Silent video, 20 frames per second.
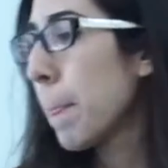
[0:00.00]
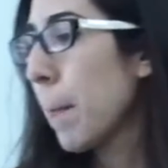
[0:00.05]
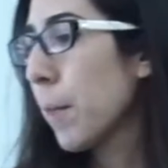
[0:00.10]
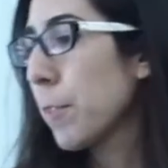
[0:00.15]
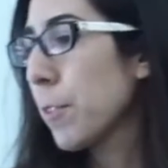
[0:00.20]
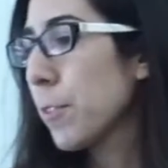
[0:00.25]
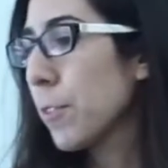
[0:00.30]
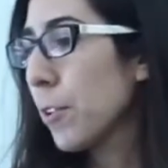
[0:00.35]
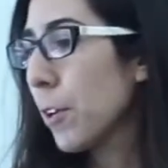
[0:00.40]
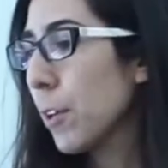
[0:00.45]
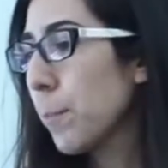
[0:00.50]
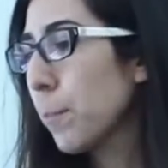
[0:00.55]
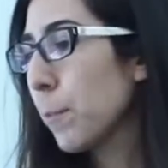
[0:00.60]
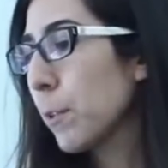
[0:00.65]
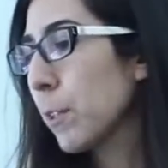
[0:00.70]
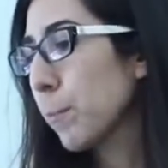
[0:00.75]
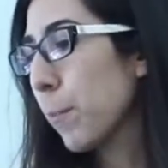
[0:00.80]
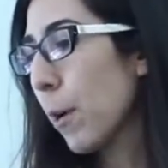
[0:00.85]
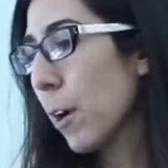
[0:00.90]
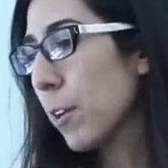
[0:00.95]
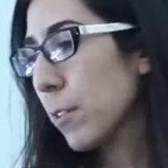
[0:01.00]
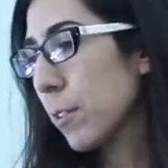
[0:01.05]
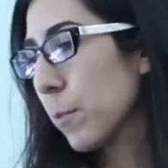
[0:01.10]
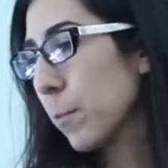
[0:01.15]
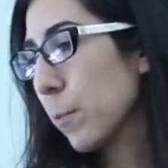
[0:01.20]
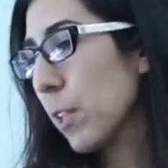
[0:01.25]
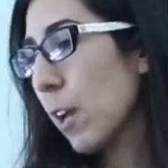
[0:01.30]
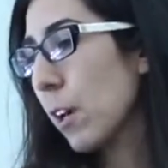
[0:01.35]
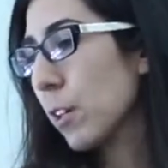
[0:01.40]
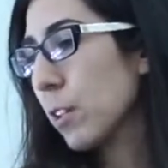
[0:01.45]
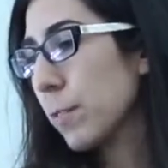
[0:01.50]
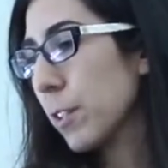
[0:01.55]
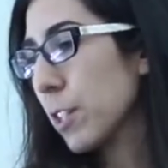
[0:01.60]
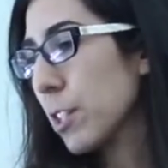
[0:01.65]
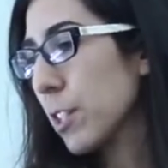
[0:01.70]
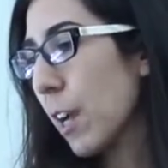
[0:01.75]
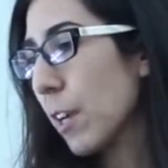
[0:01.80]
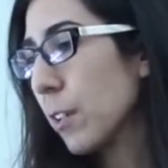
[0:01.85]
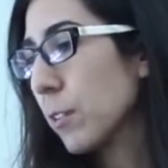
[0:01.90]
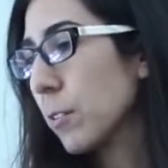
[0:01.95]
Now the third part of the
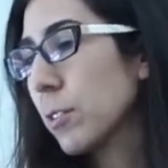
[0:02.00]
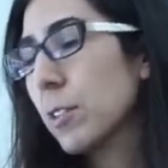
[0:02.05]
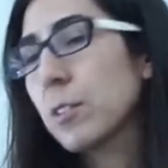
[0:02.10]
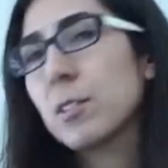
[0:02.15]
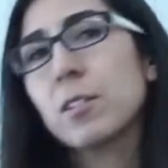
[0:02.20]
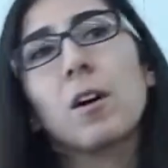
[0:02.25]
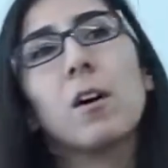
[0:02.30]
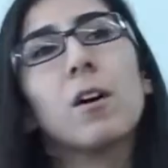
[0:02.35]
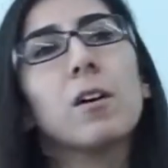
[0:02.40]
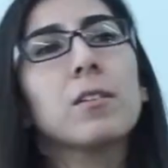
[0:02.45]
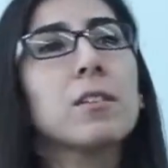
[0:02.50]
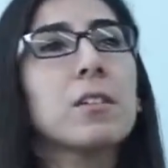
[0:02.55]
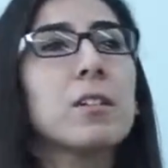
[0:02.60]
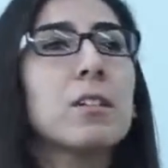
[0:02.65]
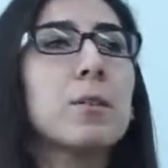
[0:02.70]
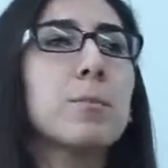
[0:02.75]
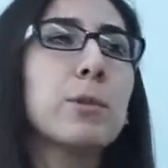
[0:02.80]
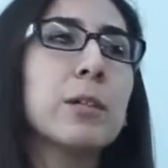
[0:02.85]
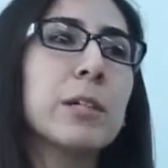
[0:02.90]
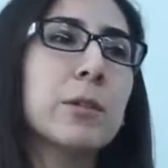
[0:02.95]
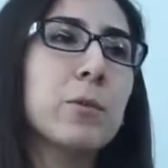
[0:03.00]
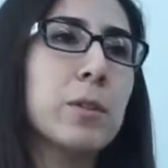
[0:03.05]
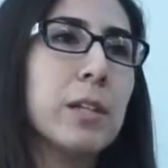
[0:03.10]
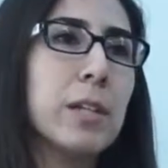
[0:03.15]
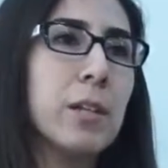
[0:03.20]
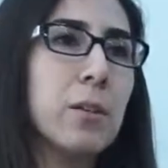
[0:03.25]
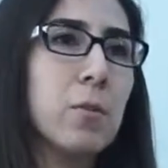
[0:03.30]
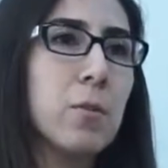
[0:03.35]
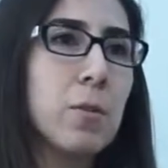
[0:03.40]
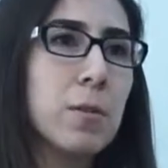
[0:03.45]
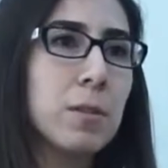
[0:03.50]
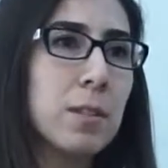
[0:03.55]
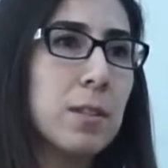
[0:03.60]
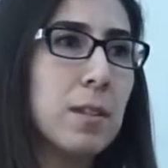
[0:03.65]
Milankovitch cycles is called the obliquity, or